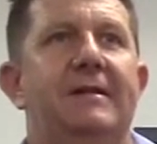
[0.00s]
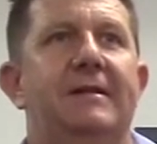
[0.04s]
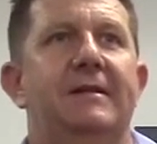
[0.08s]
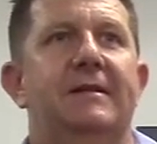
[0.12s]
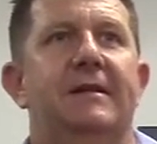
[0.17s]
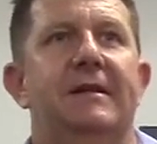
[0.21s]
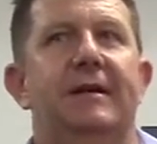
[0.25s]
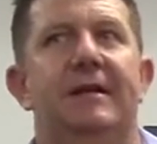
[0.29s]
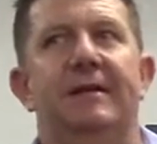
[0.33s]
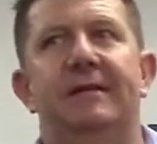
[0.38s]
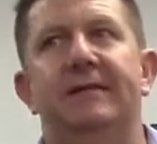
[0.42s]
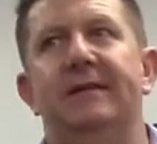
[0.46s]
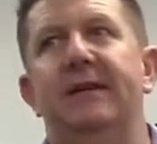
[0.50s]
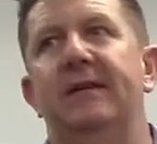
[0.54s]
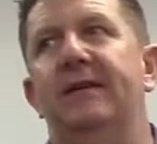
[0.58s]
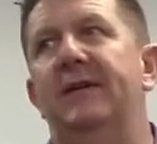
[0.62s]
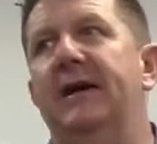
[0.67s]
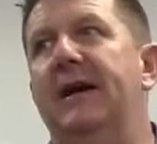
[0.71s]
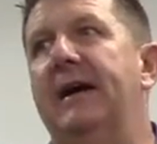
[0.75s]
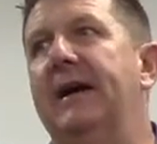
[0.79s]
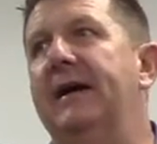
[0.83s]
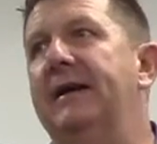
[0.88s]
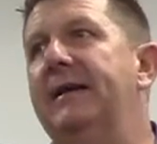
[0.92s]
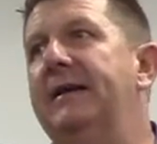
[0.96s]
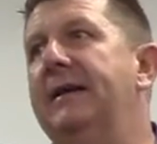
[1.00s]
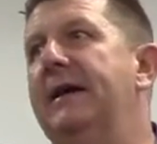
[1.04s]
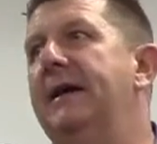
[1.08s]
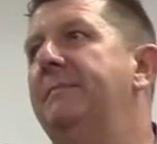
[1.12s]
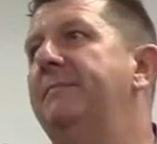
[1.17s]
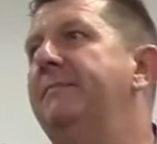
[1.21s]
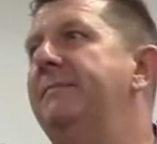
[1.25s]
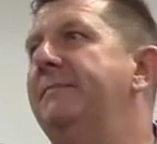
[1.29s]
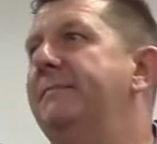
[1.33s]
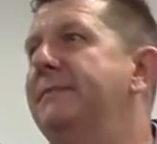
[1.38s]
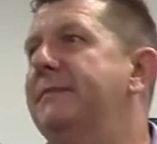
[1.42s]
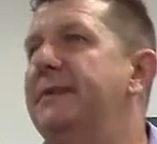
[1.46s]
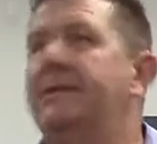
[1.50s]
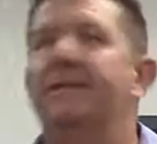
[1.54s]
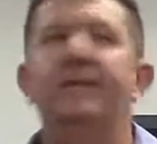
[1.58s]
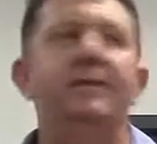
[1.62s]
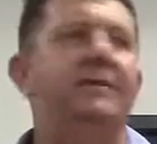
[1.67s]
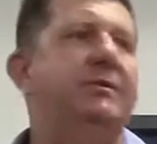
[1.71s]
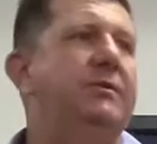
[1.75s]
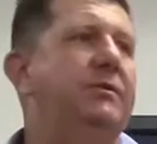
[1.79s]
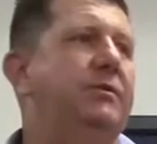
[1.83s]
Okay, so, and something to